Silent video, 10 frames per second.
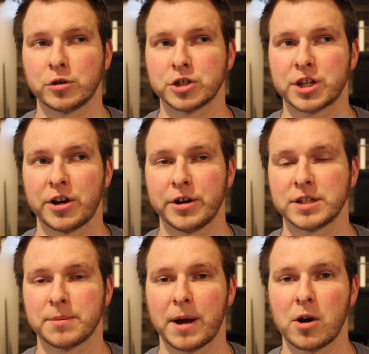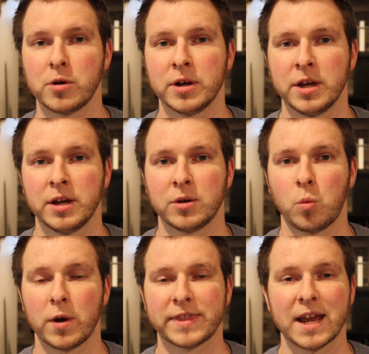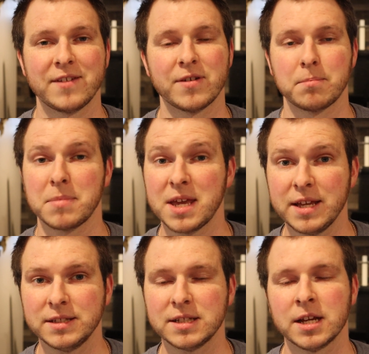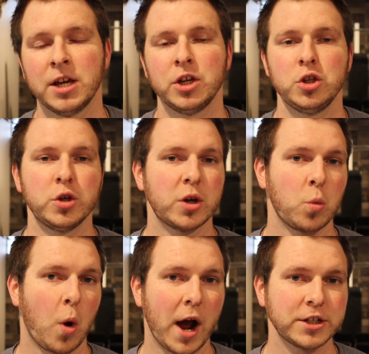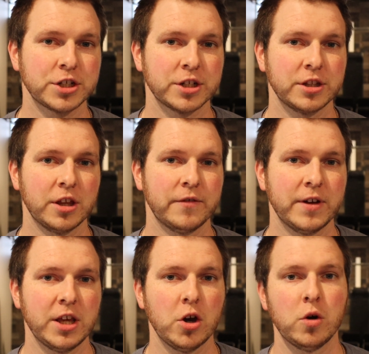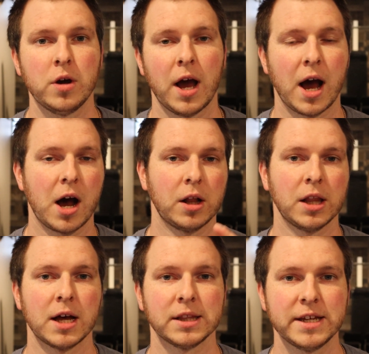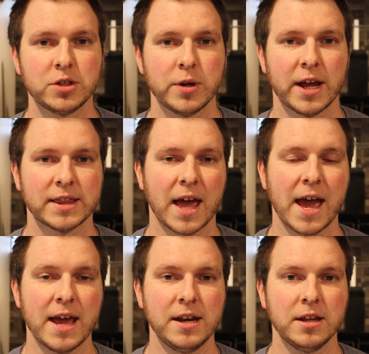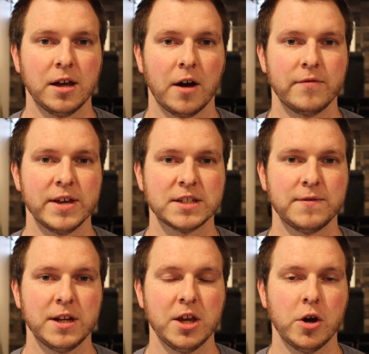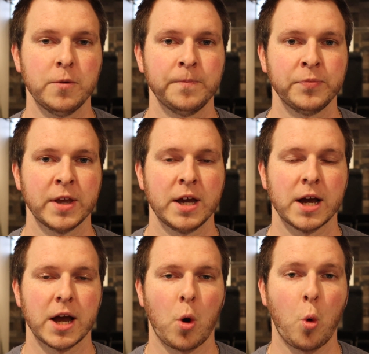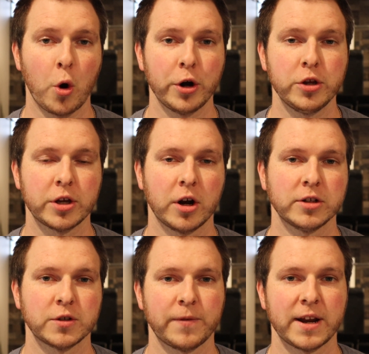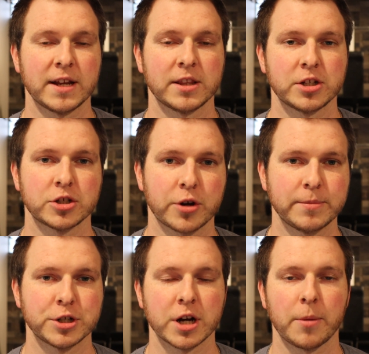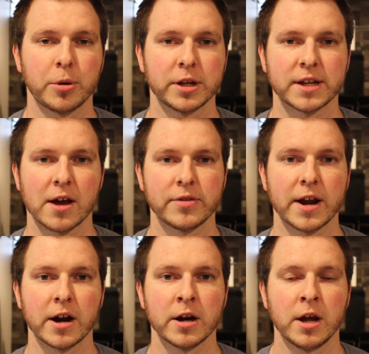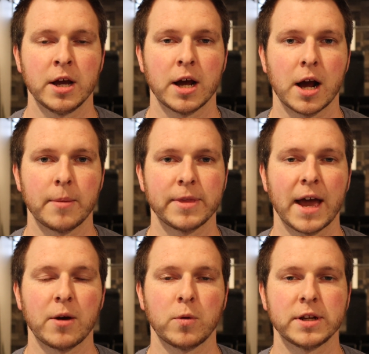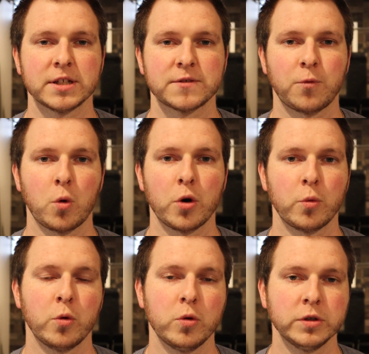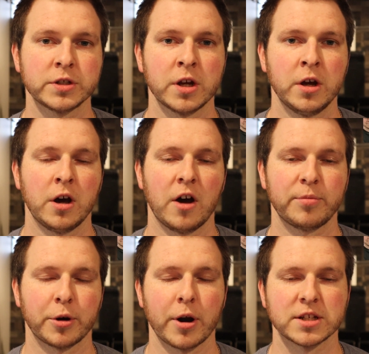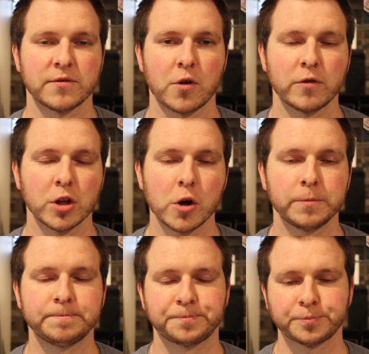just curious about what that even means, you can watch the other video. I'll link to it at the end of this video, or you can also find it in the description. I'll put it down there. That one is 4 rules of progressive overload.